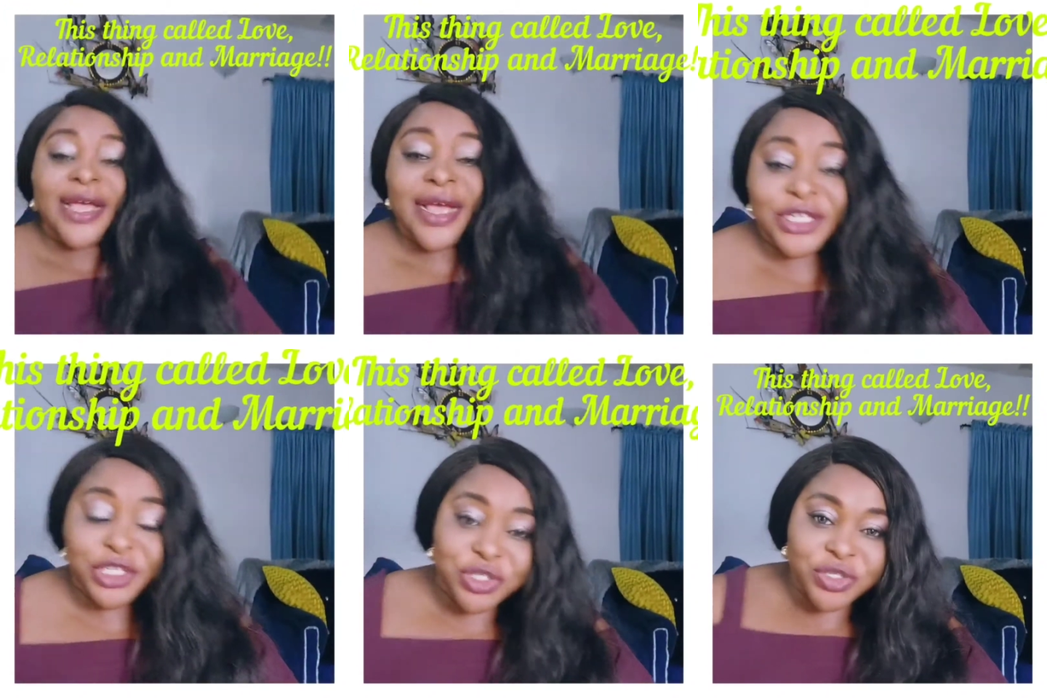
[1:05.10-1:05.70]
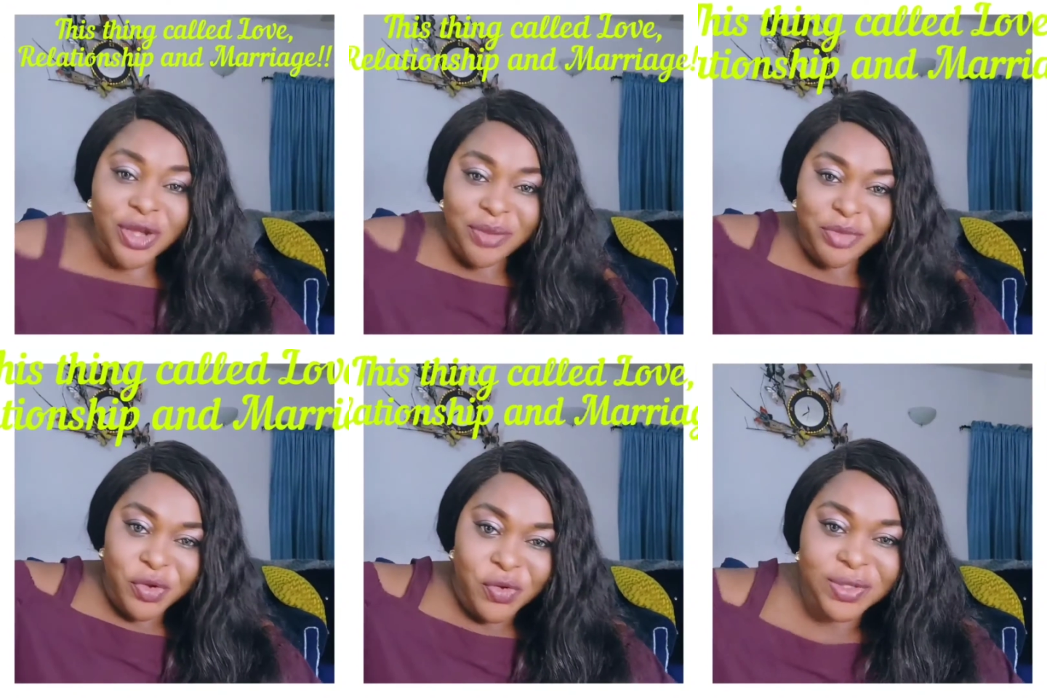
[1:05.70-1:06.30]
as usual, I'm
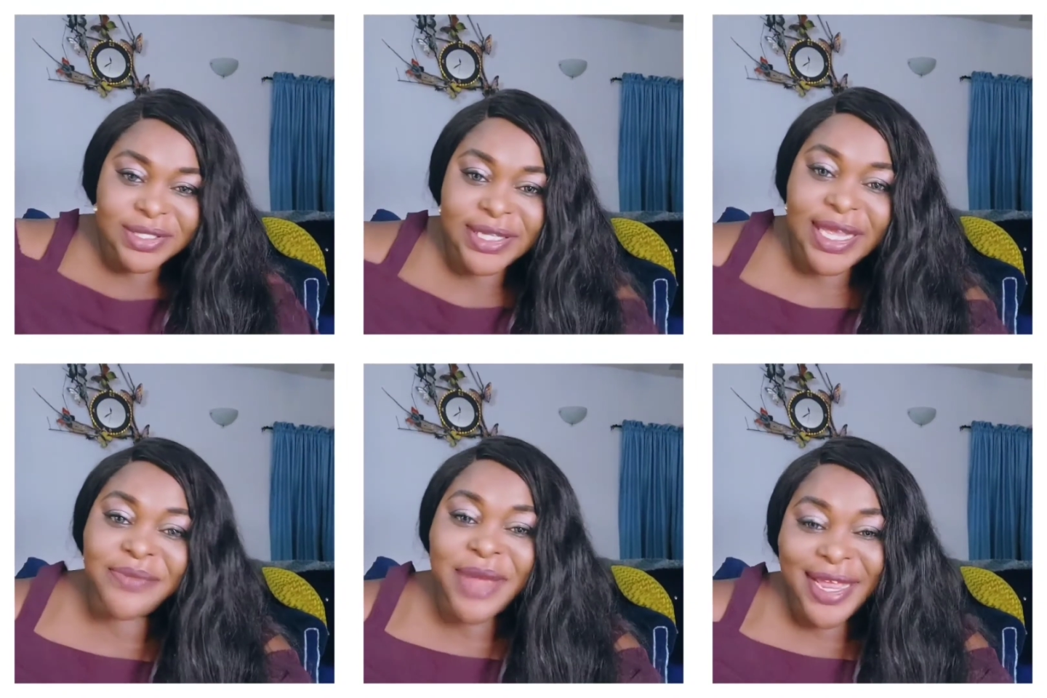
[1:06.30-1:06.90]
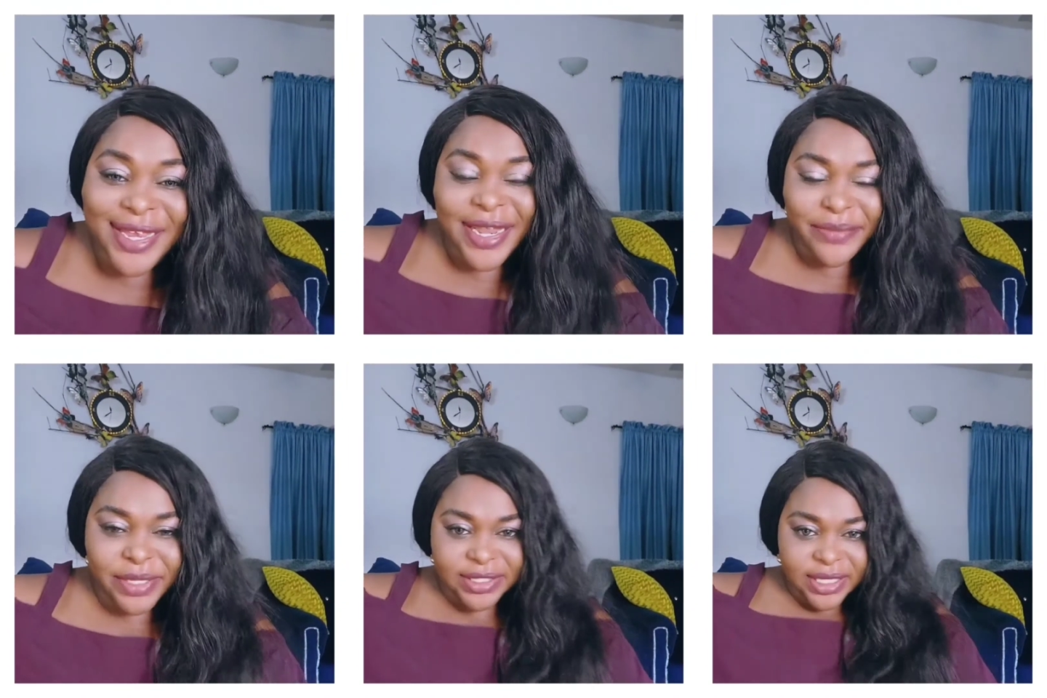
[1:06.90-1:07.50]
your host and my
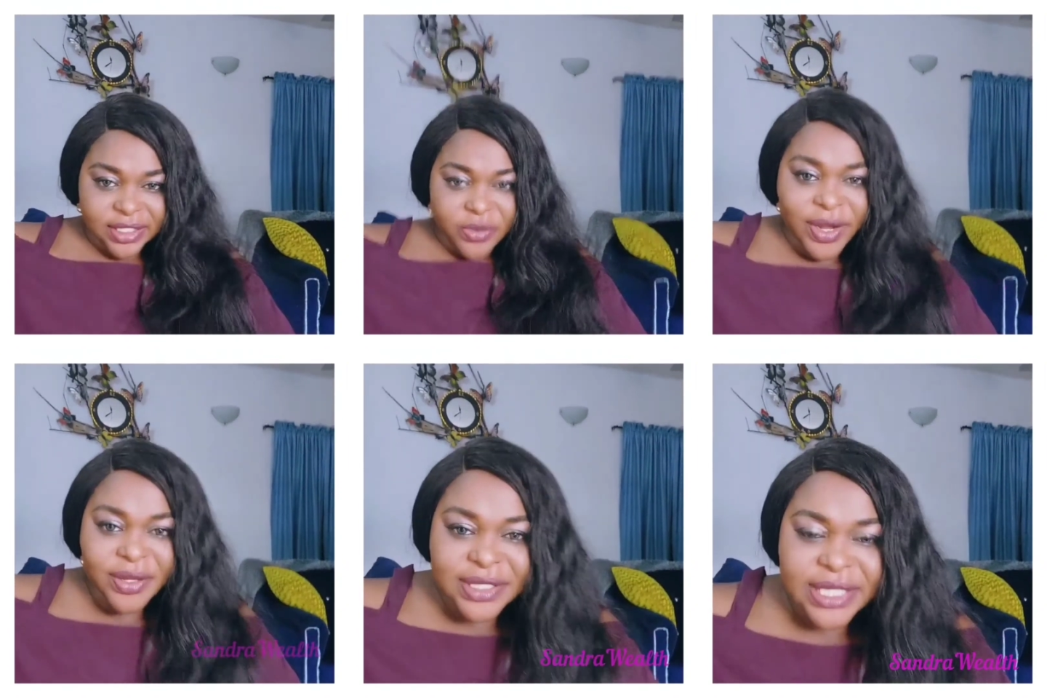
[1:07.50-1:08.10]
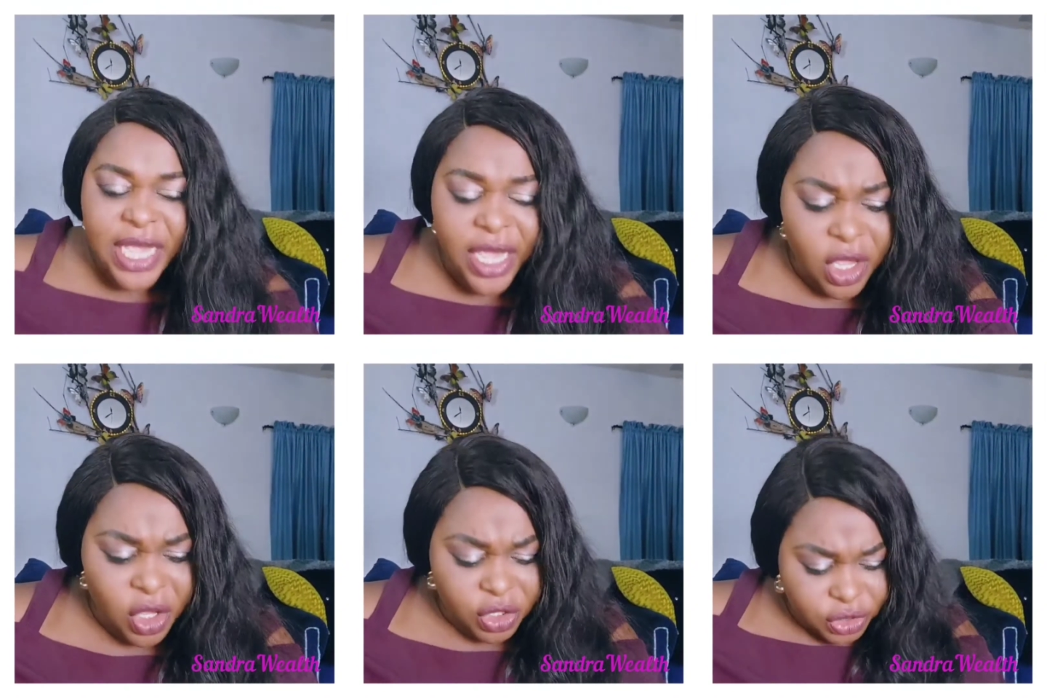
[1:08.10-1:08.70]
name is Sandra Wealth.
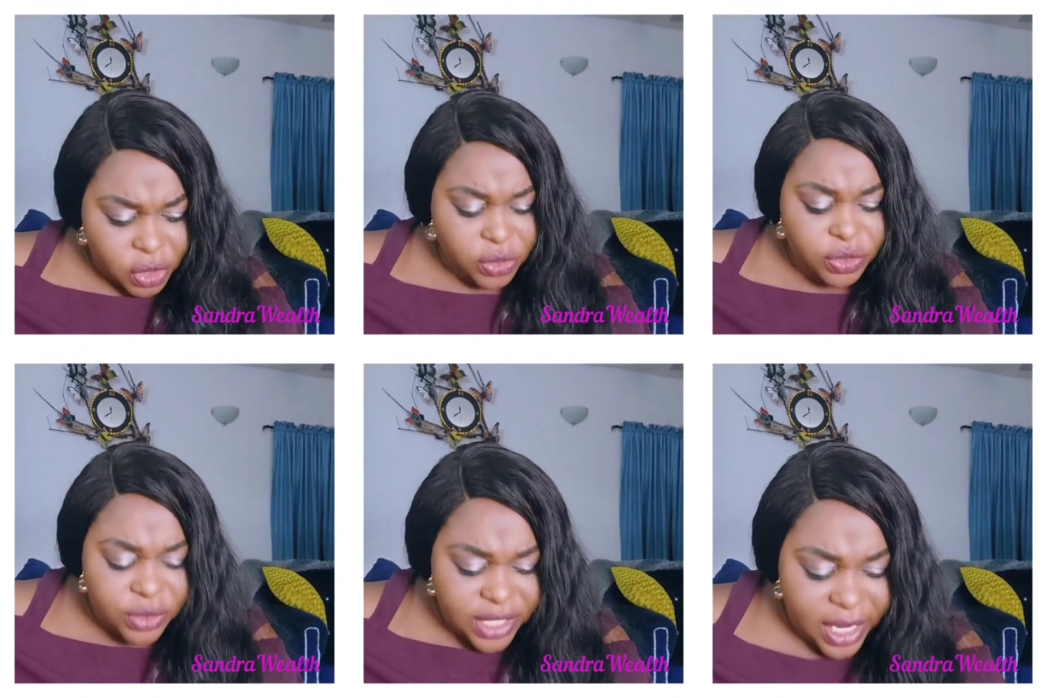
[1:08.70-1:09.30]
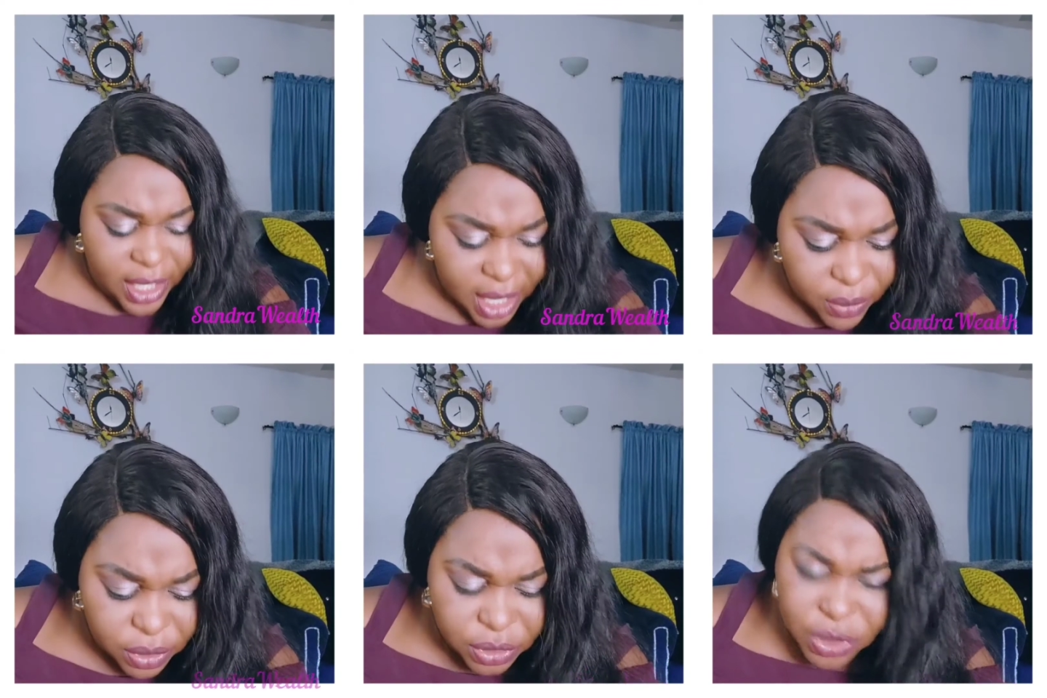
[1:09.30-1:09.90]
So today, I
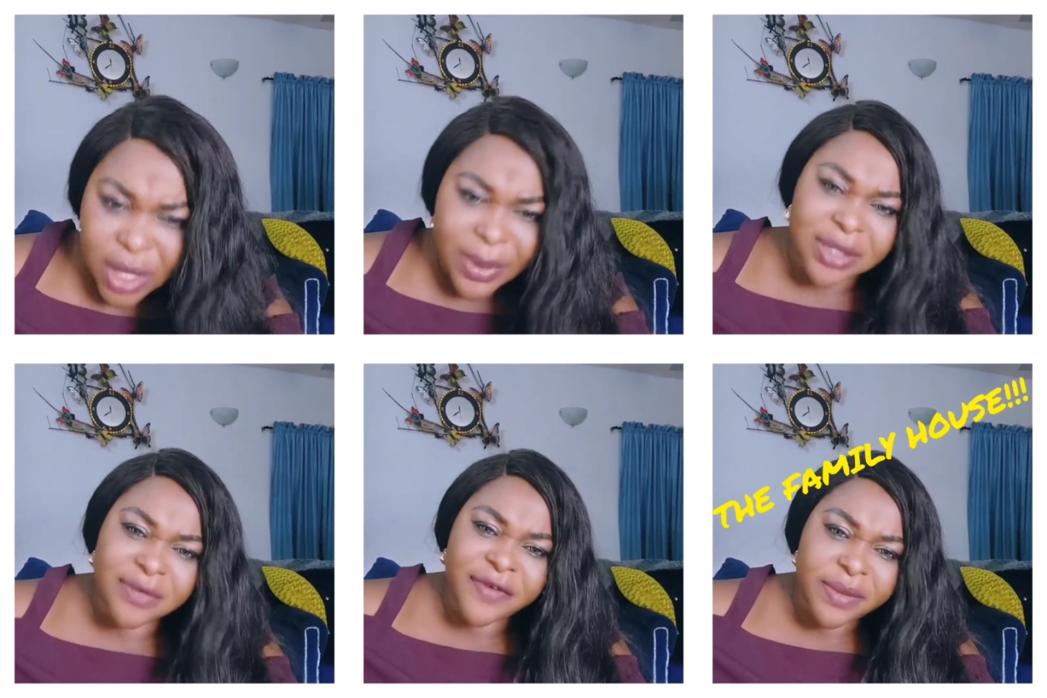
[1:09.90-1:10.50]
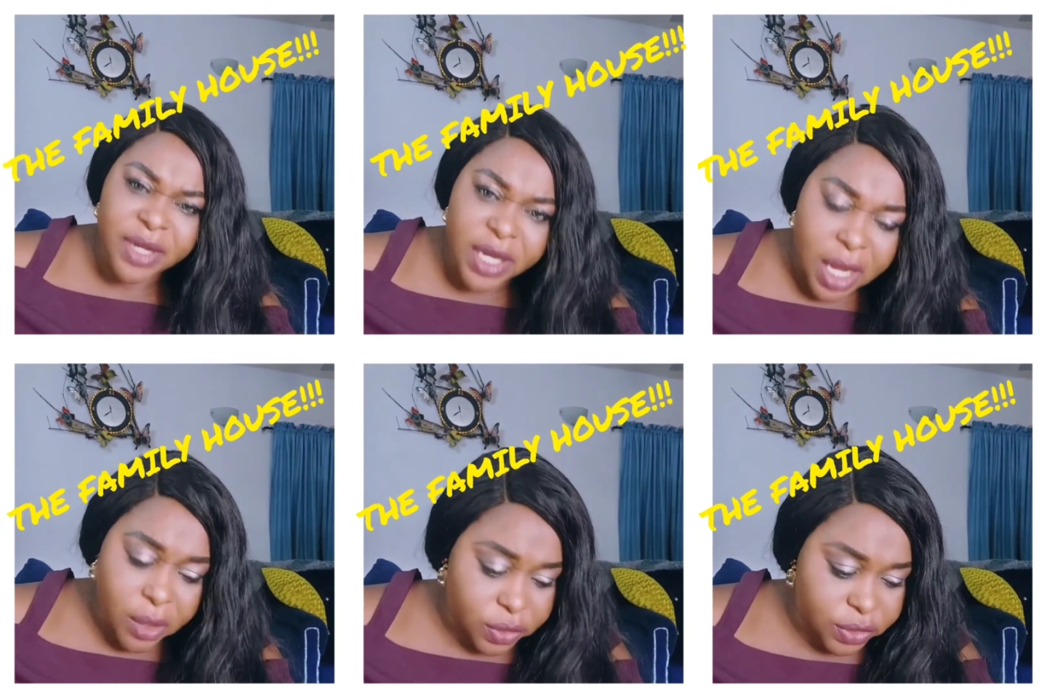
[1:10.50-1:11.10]
want to talk about the family
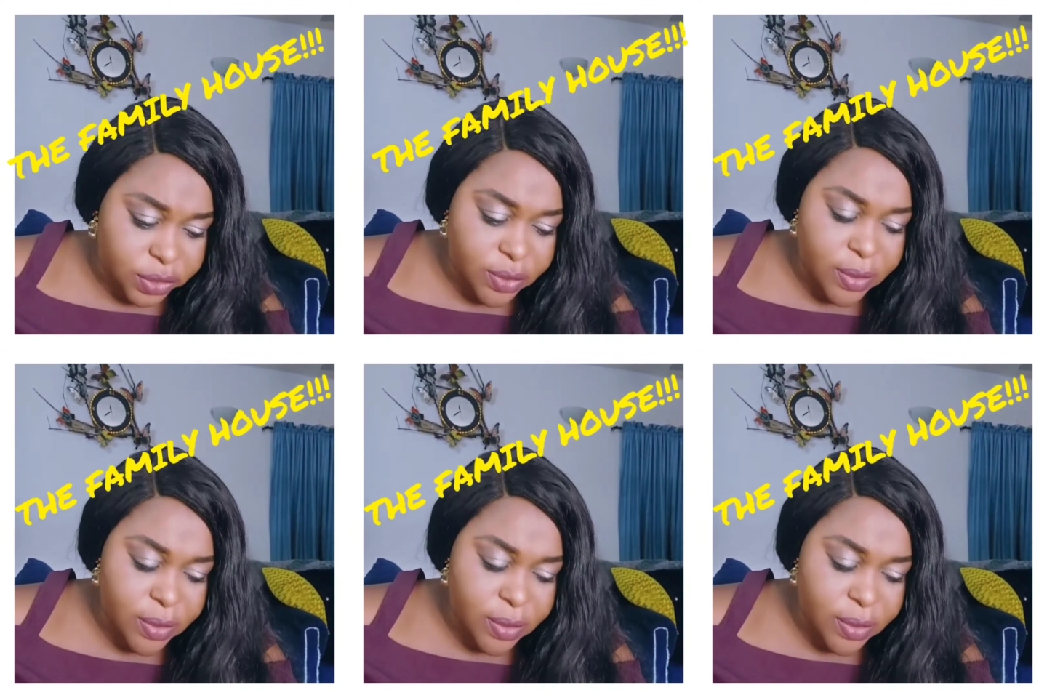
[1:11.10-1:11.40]
house.